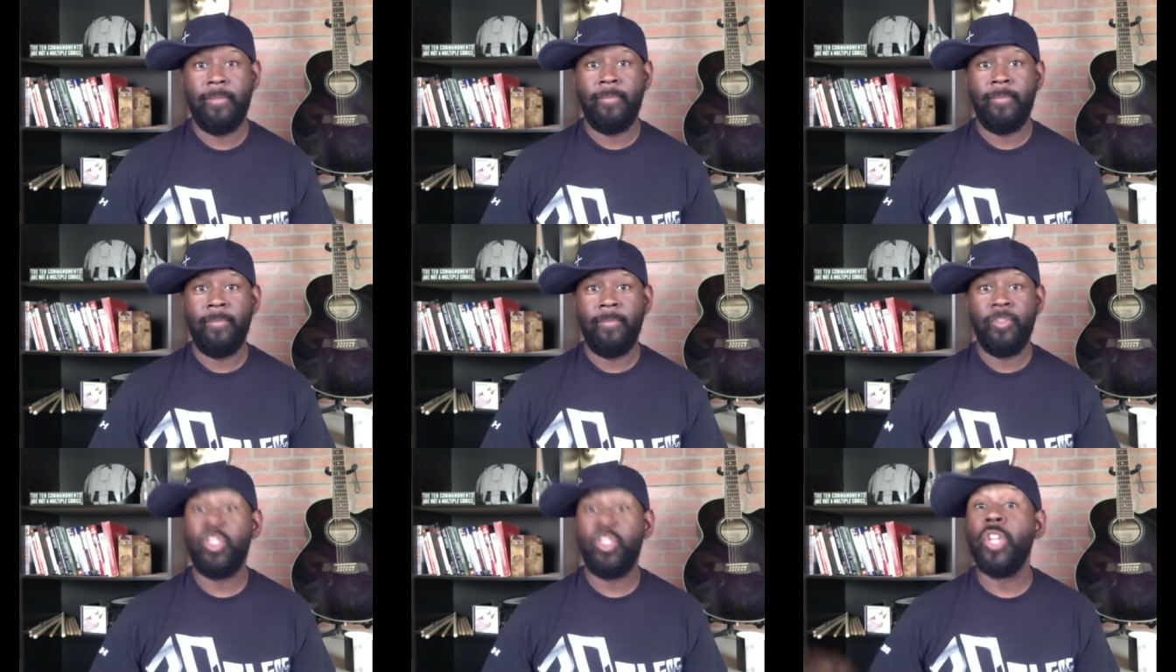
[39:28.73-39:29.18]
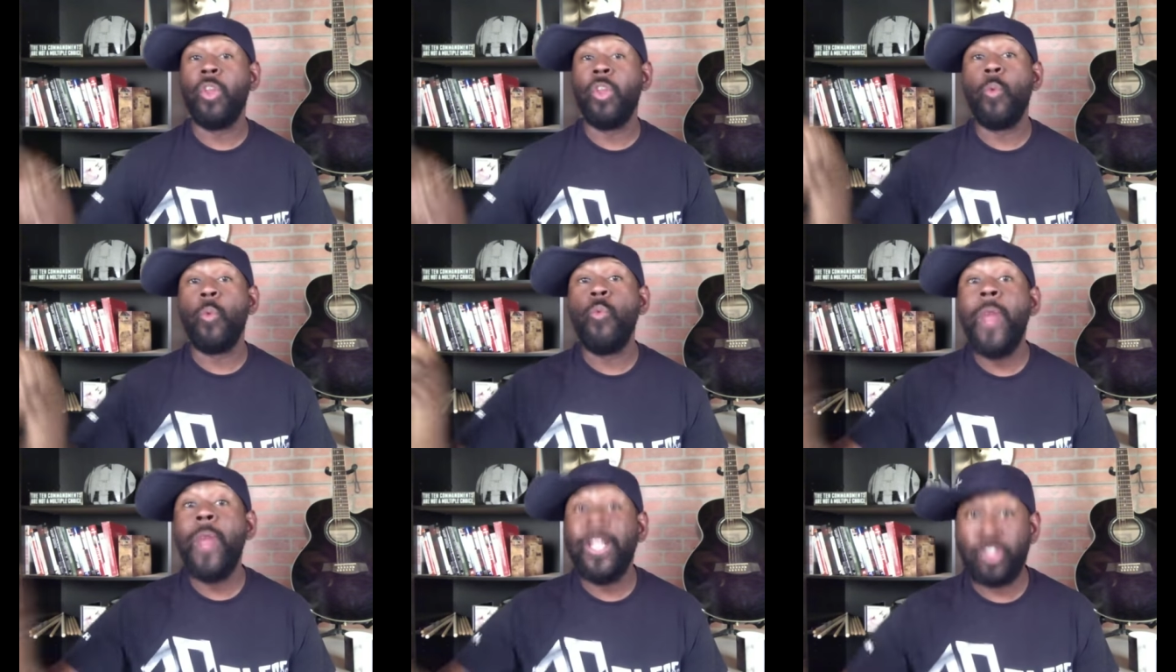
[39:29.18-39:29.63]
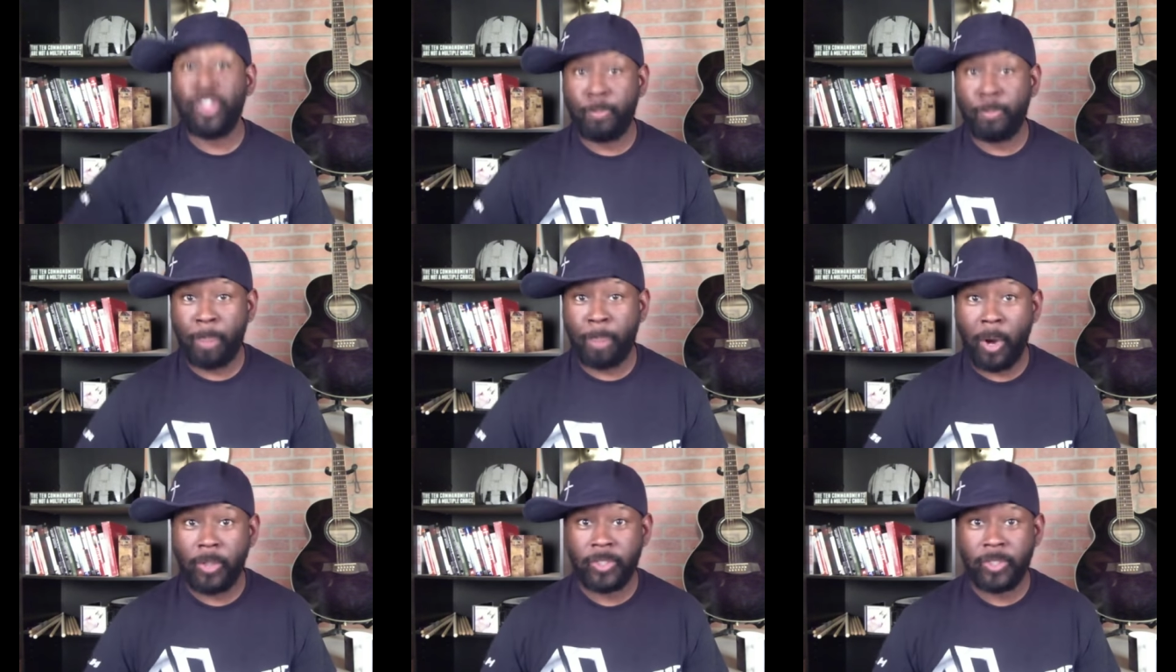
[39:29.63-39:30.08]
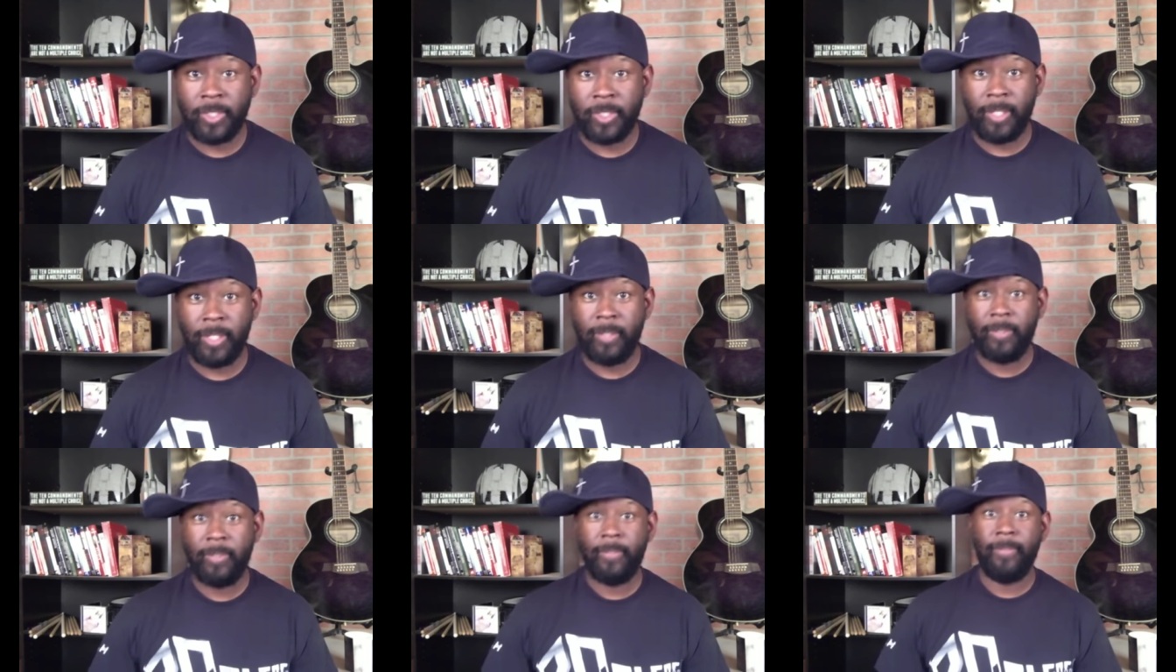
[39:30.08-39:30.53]
to the rich person
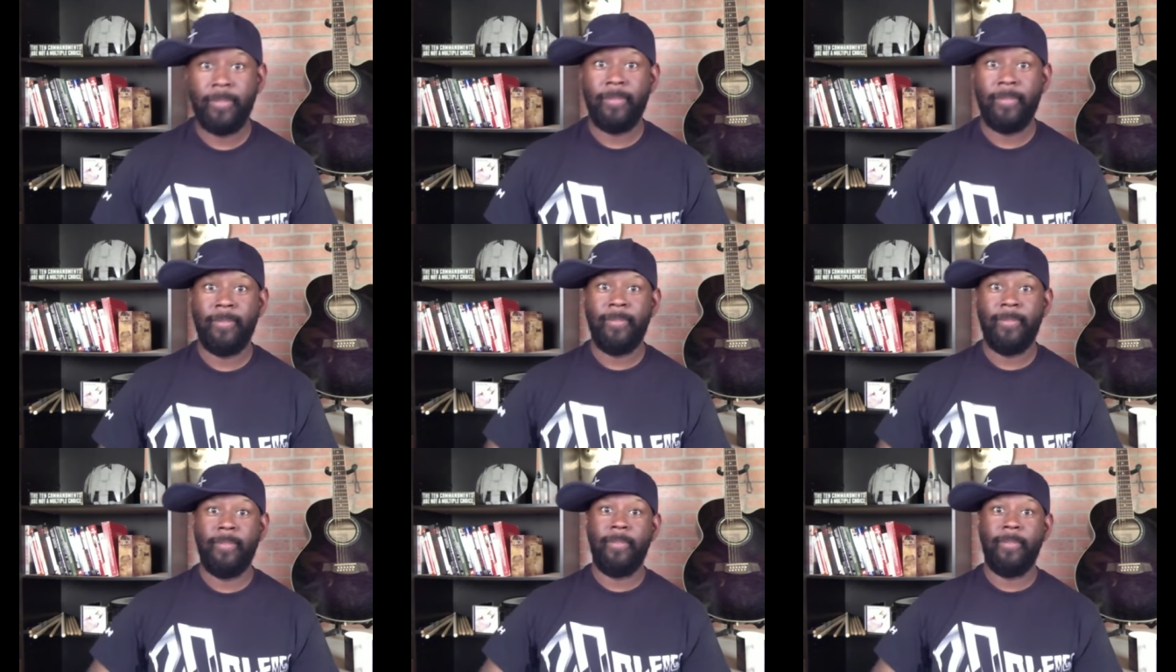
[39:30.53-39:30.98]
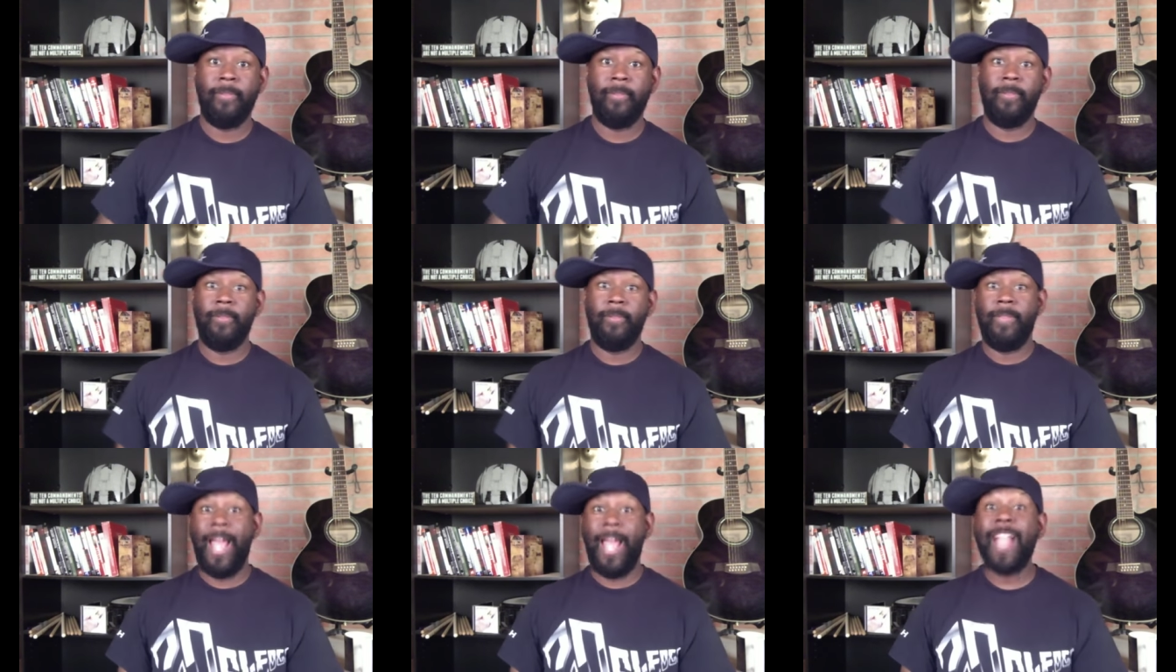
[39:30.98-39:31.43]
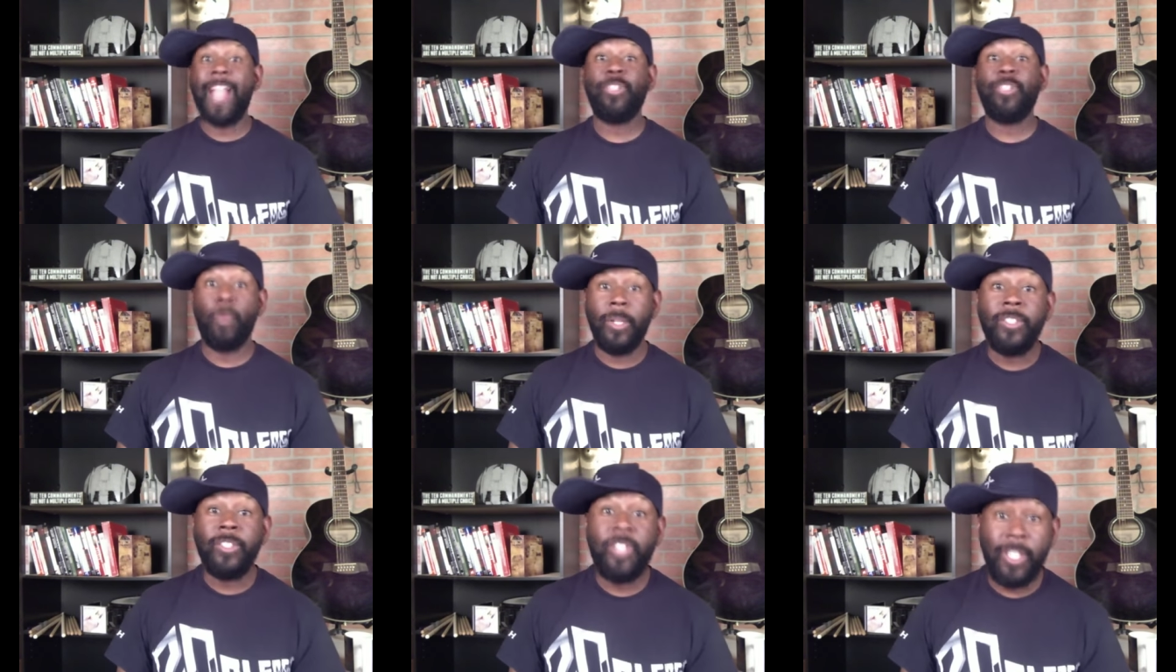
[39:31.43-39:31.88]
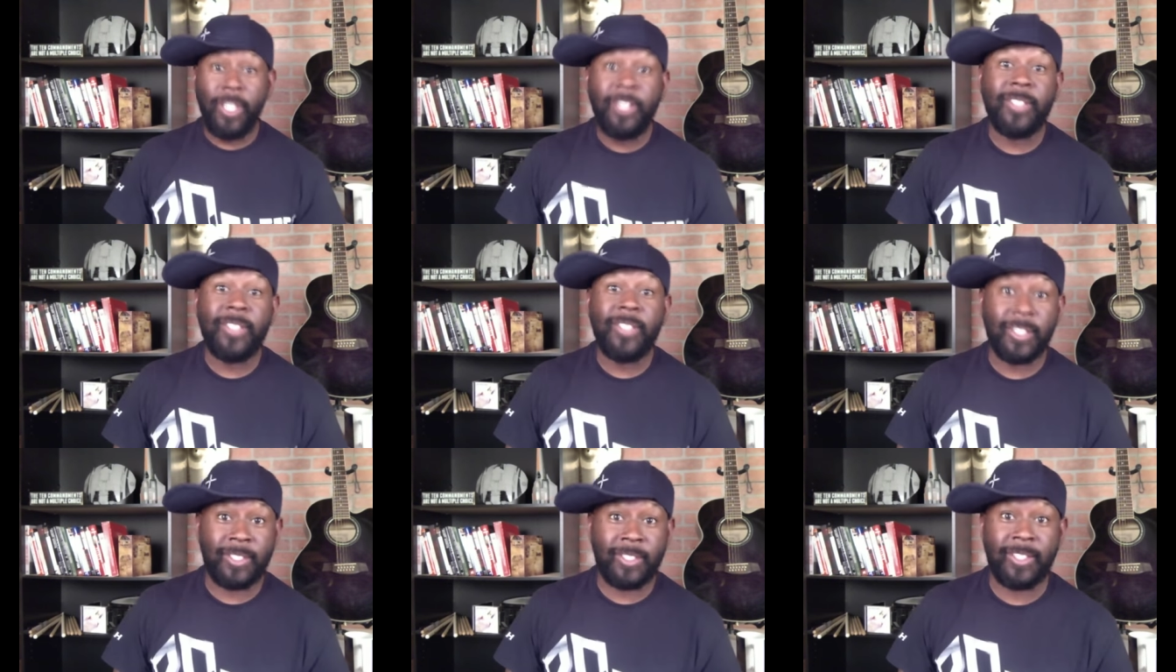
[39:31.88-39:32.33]
that's what
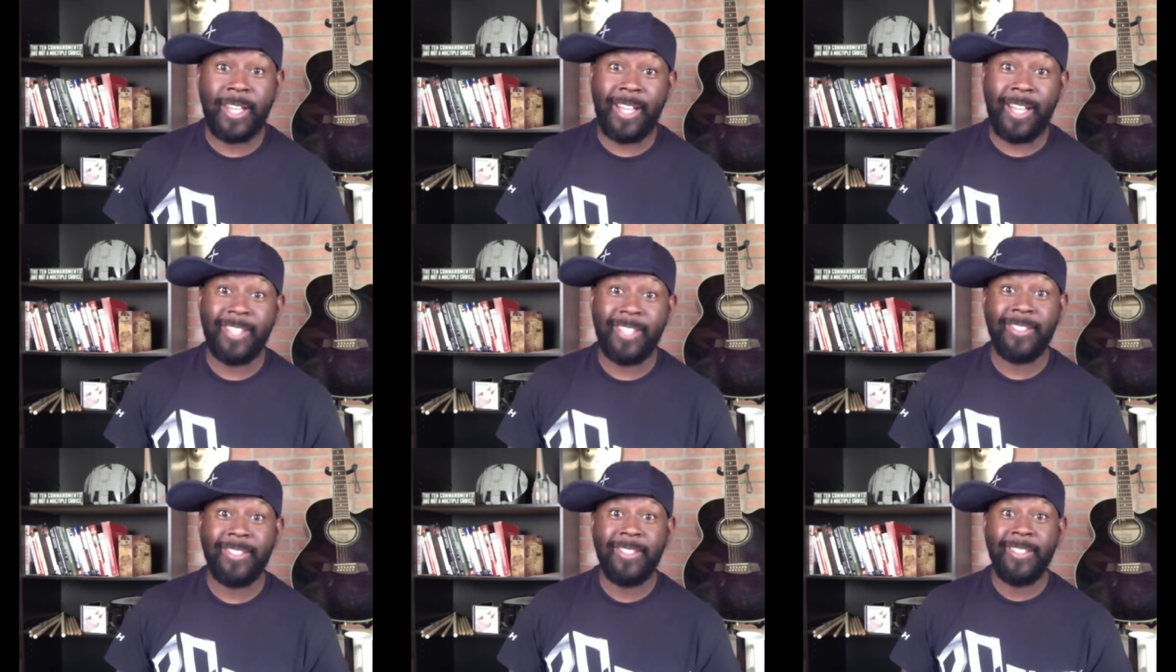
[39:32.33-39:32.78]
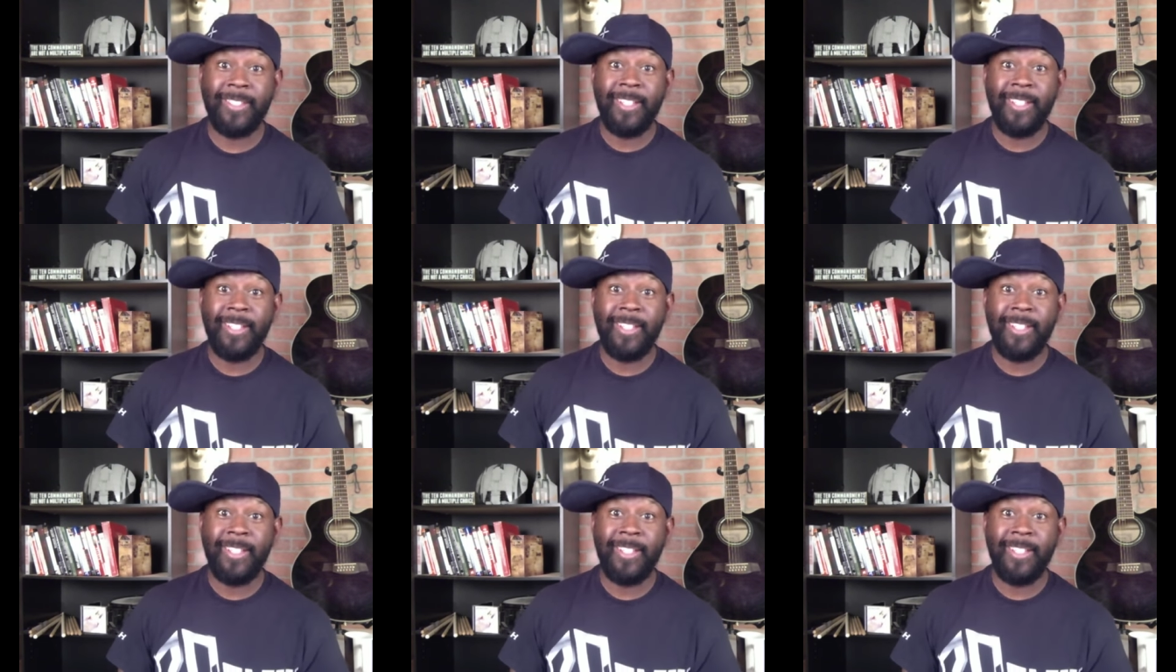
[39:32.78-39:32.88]
jesus says